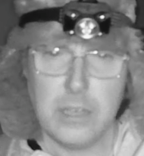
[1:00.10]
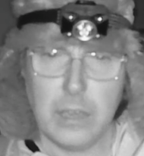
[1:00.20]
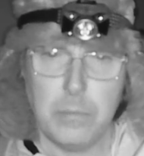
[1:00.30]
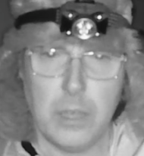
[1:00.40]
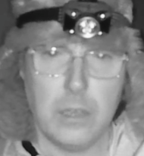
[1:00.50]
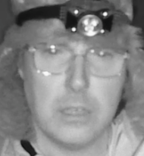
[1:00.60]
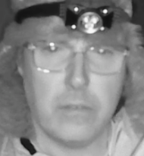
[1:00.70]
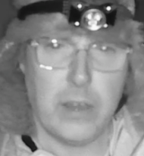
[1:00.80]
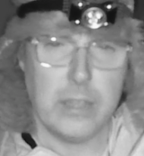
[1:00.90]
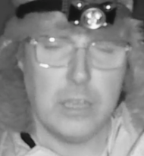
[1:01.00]
type thing because
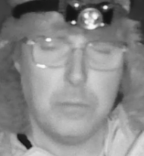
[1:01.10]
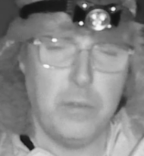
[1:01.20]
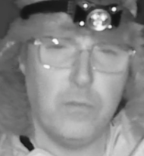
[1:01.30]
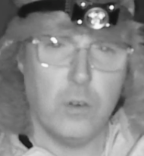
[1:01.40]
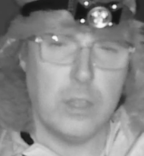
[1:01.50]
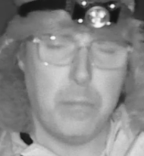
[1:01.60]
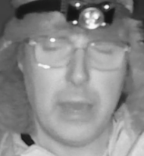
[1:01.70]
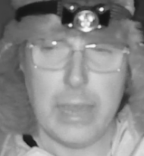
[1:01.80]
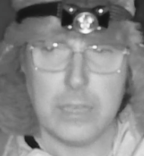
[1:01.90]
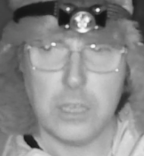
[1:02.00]
I've had this before in the
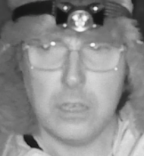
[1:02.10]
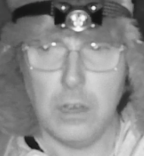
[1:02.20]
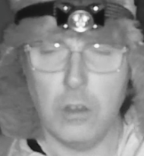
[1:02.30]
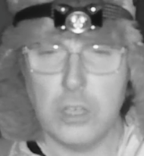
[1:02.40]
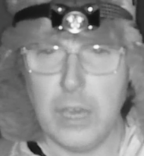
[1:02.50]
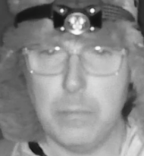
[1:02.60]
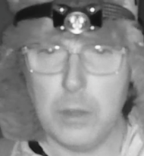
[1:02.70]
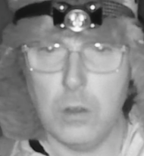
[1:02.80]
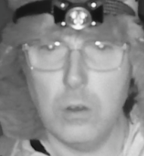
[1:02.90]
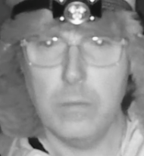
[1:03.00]
past, a long time
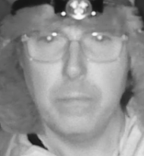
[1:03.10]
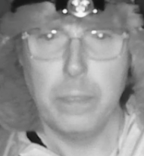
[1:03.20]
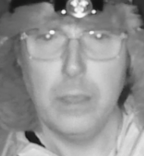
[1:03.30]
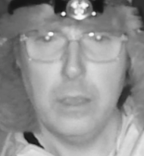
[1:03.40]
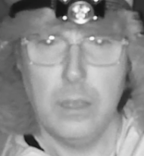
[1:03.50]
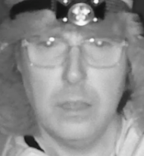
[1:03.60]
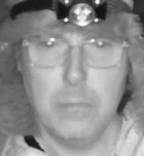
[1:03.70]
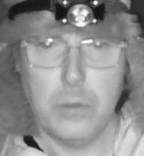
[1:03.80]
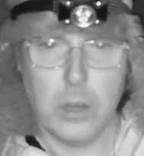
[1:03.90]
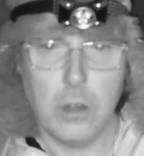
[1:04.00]
ago.
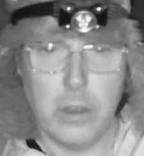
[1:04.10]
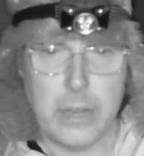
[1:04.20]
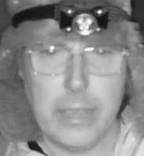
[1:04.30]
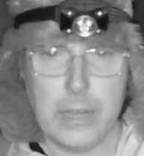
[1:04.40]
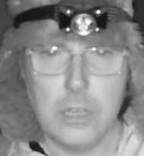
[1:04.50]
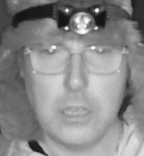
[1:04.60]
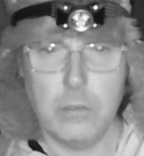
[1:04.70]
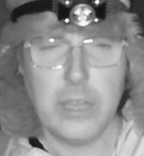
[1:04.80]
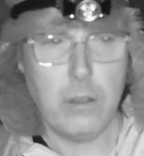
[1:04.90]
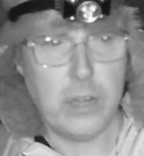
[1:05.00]
But I got it again because I
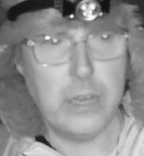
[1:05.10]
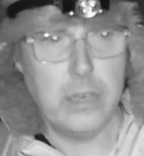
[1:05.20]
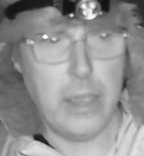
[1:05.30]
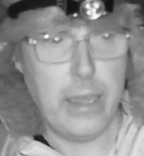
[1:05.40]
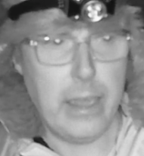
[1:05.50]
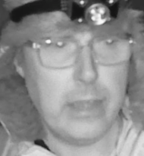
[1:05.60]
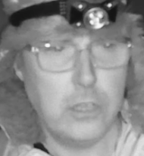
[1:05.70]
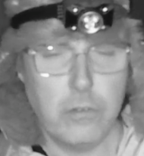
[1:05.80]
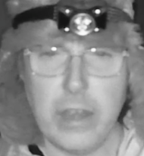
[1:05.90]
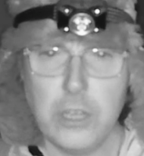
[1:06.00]
was out in uh,
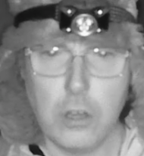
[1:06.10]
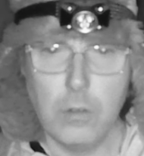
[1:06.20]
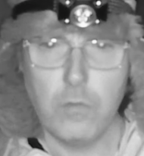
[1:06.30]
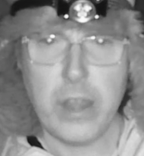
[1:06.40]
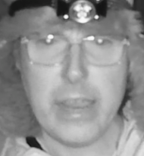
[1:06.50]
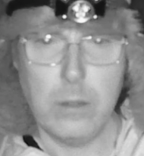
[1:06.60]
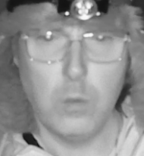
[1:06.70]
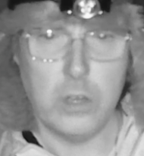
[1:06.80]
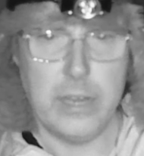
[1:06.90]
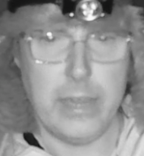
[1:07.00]
torrential rain
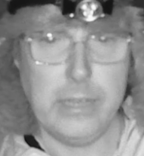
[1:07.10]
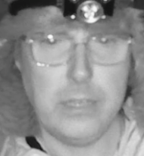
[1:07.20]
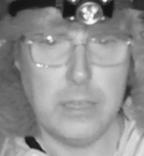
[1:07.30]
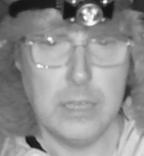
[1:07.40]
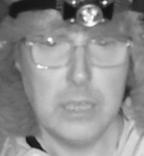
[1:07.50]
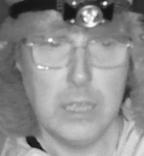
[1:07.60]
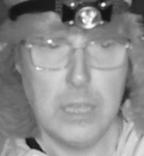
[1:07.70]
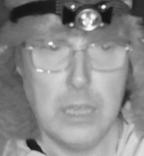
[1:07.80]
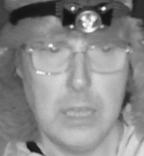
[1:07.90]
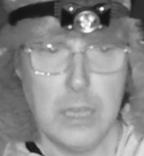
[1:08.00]
one night,
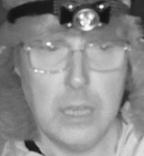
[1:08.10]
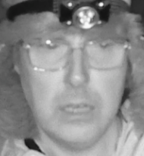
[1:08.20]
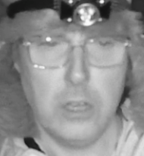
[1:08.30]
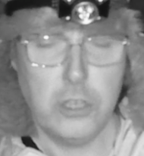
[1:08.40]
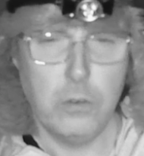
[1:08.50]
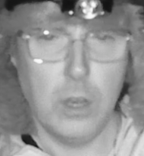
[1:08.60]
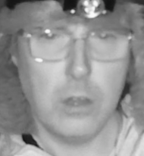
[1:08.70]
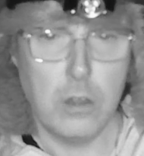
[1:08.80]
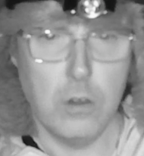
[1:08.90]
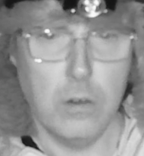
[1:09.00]
not too
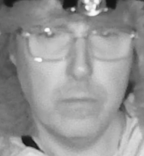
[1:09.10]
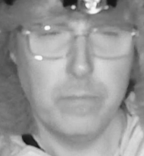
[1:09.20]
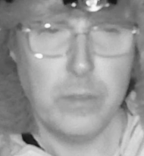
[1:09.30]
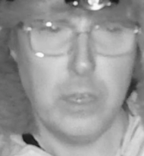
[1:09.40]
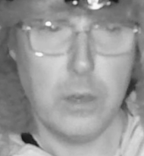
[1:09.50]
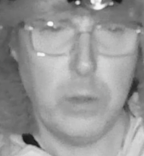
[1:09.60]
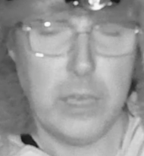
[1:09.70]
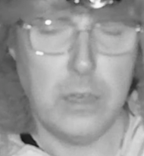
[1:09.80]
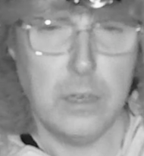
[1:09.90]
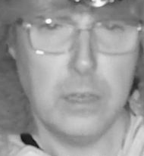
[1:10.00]
long ago, the other
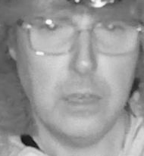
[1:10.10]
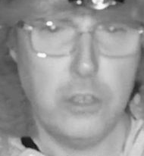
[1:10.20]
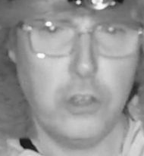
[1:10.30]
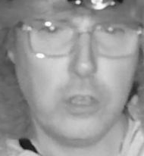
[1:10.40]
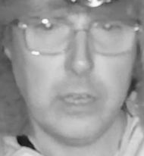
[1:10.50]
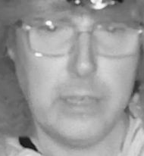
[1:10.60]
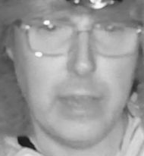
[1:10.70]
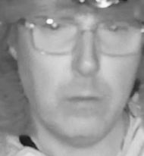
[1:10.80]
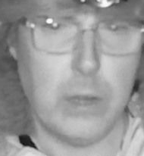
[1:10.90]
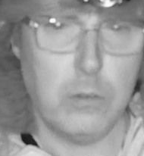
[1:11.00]
week. It chucked it
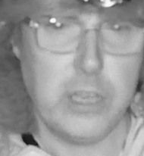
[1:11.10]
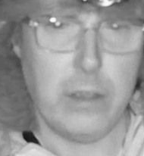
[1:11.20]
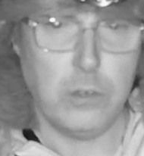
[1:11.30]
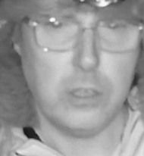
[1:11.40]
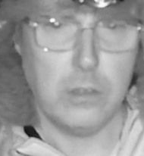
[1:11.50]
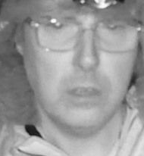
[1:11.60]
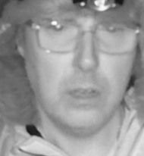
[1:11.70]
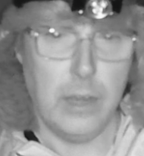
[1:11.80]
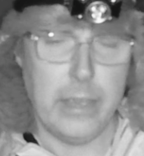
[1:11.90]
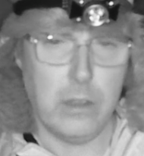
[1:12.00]
down when I was out,
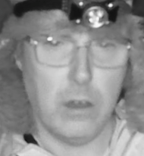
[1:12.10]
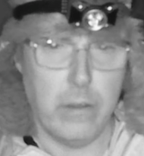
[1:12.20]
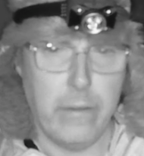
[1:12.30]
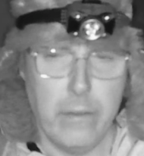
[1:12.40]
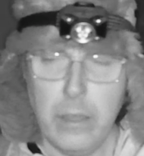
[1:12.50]
late on.